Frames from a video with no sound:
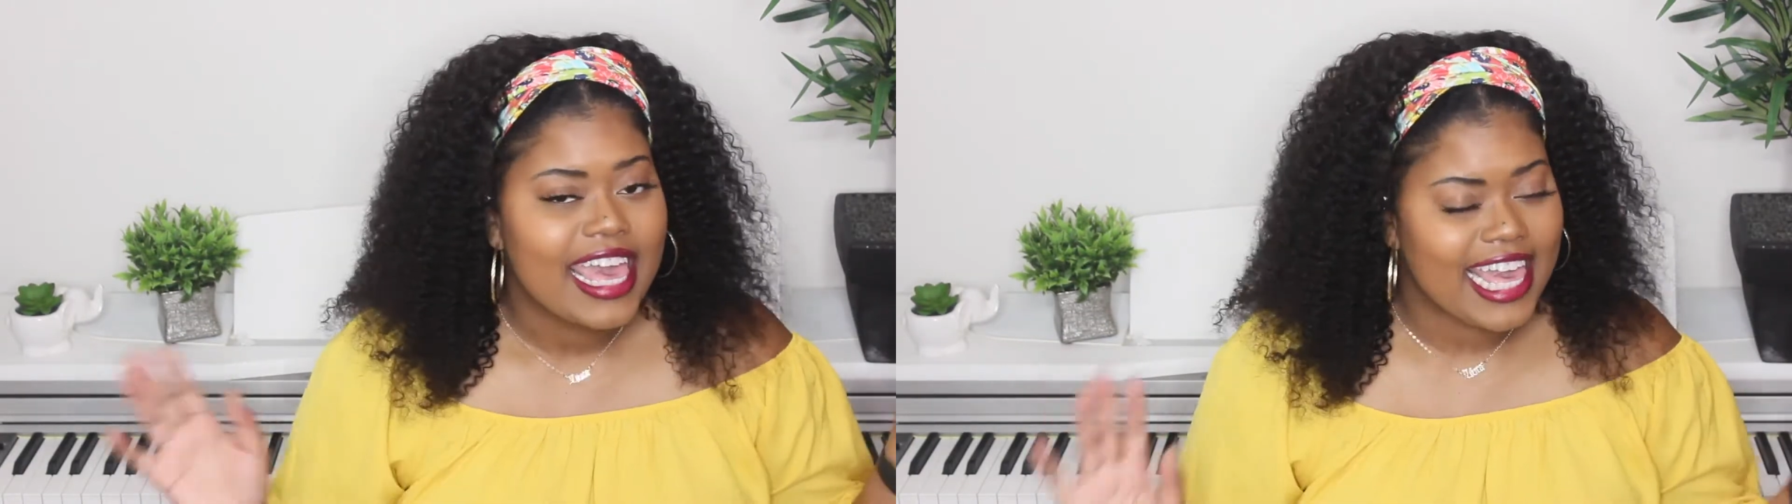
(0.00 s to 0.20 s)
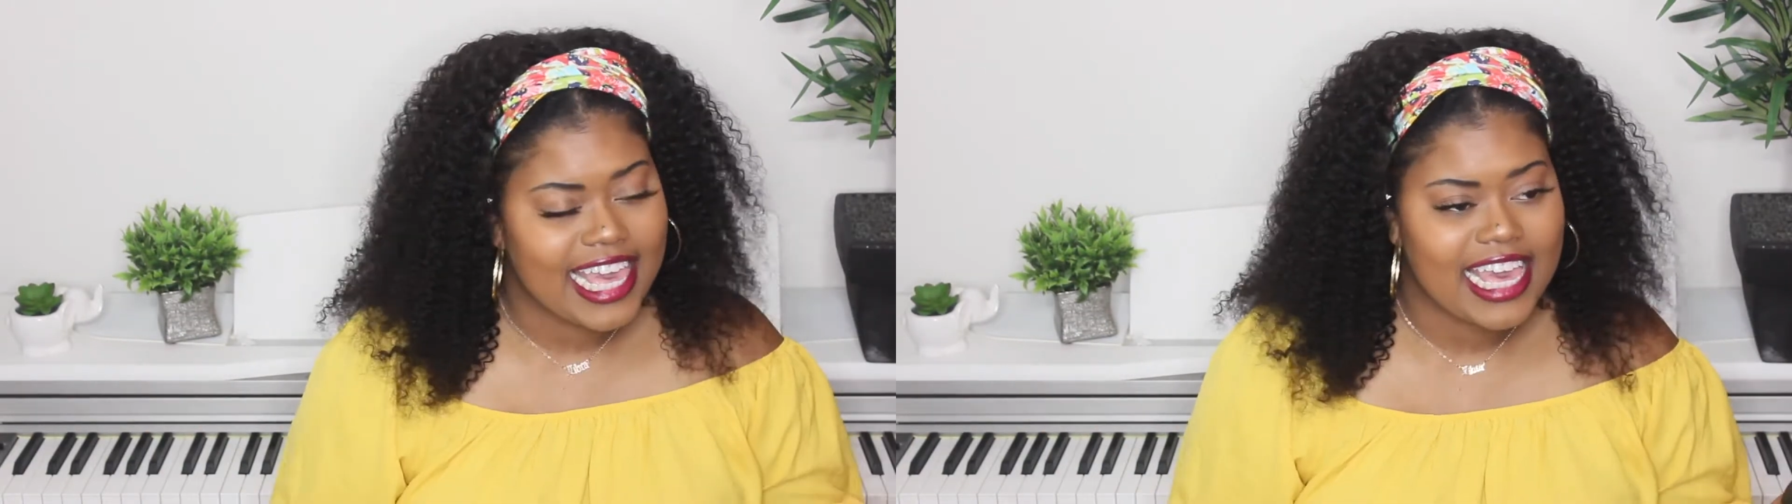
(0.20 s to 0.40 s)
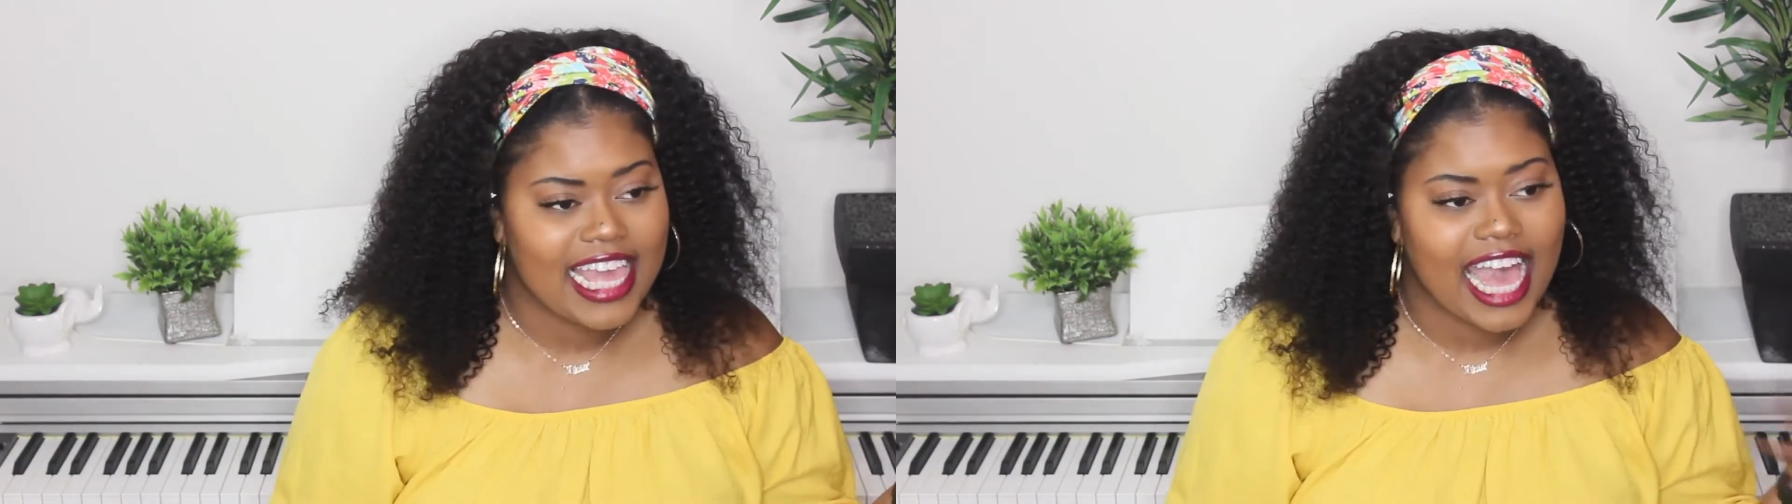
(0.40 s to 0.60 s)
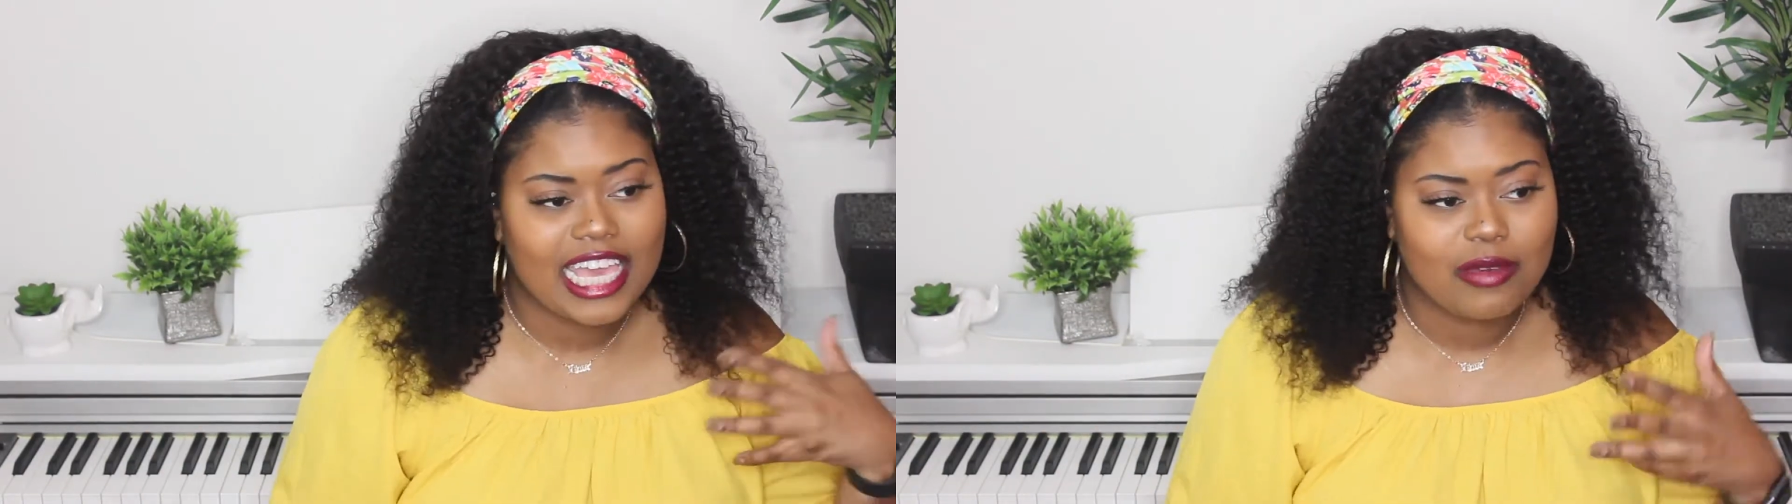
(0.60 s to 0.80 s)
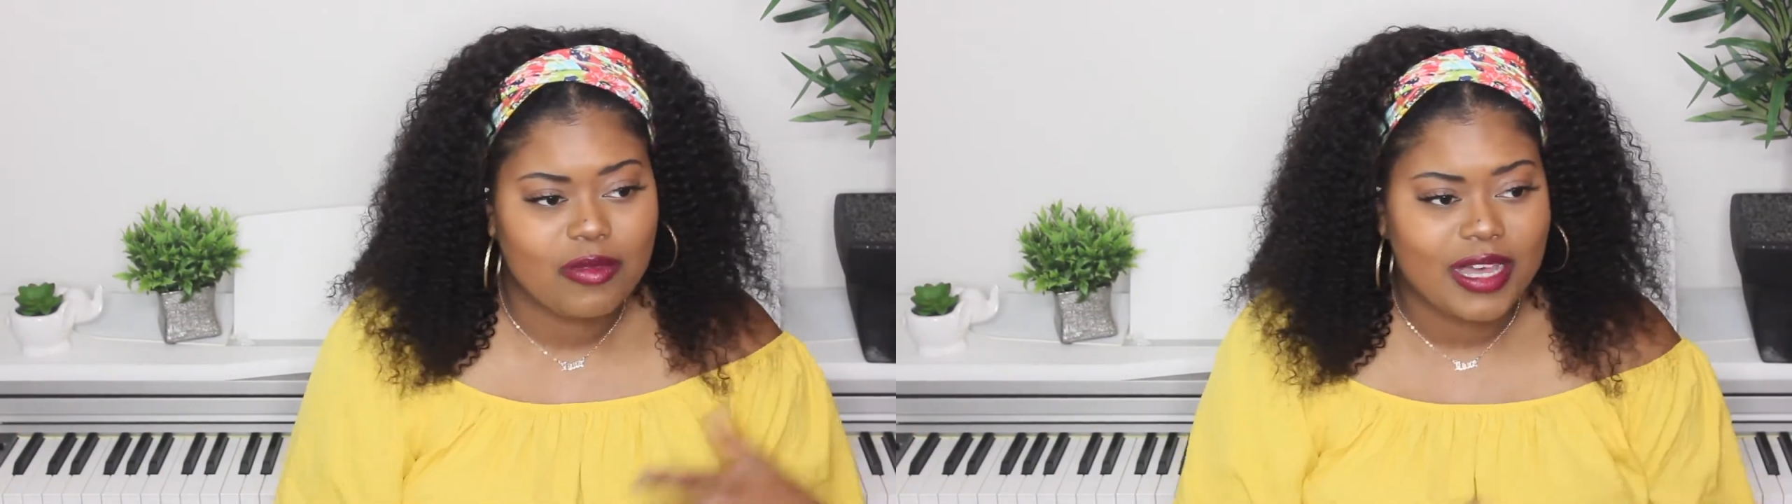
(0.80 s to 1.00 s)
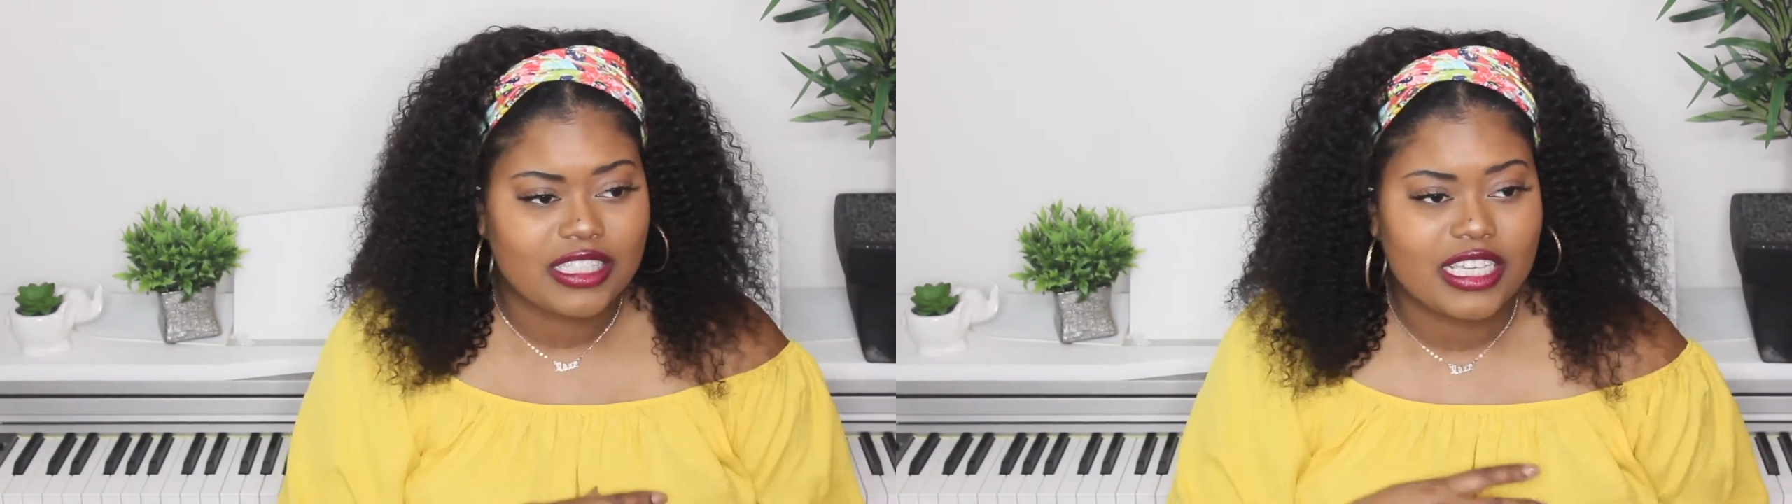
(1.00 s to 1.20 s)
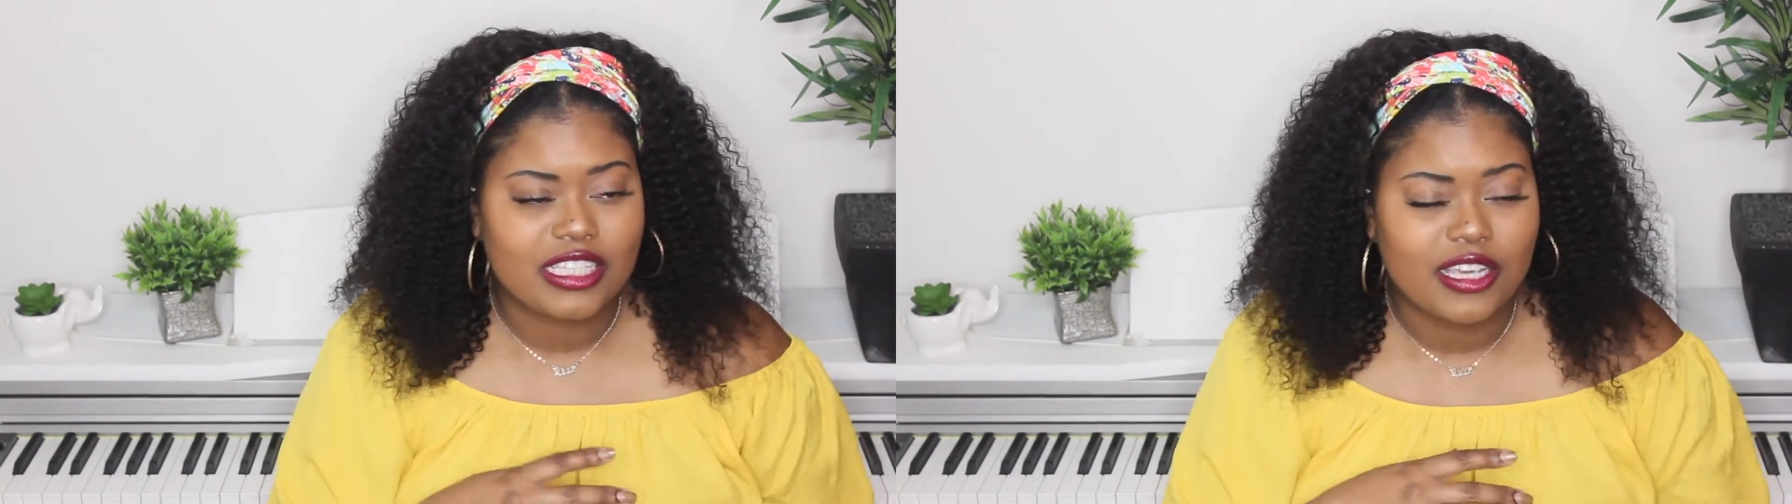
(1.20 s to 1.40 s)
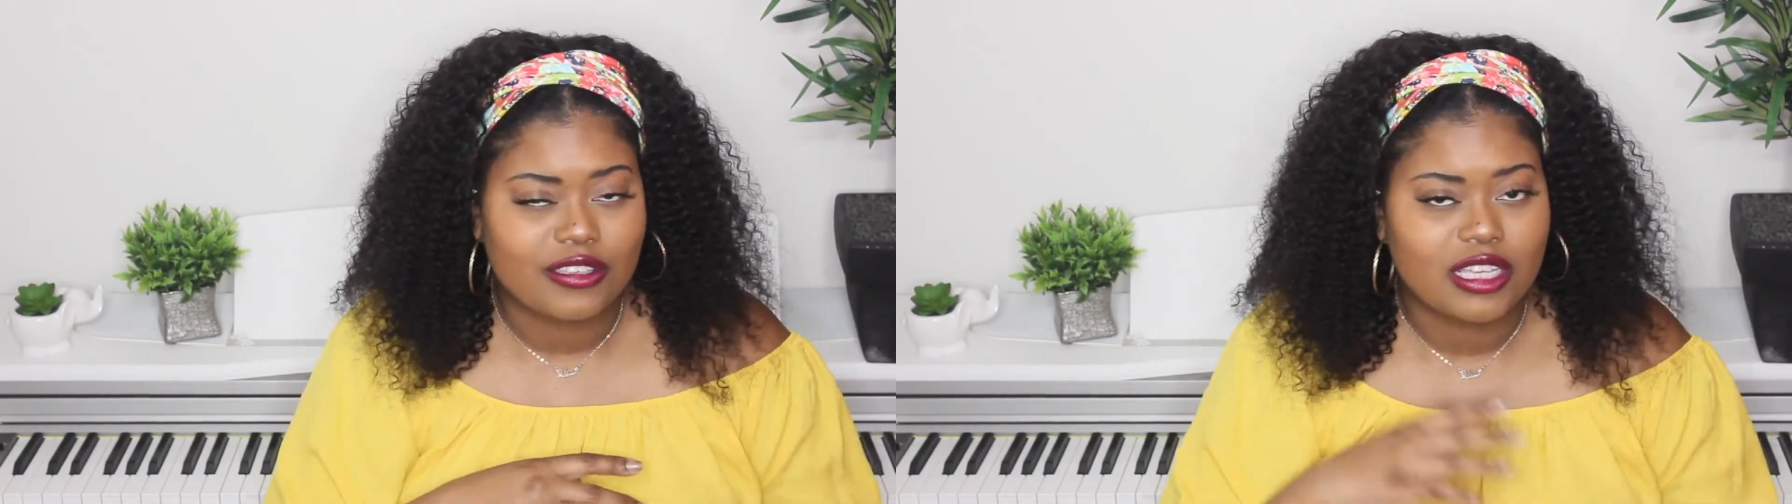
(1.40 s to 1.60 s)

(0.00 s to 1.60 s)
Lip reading: And I am about to insert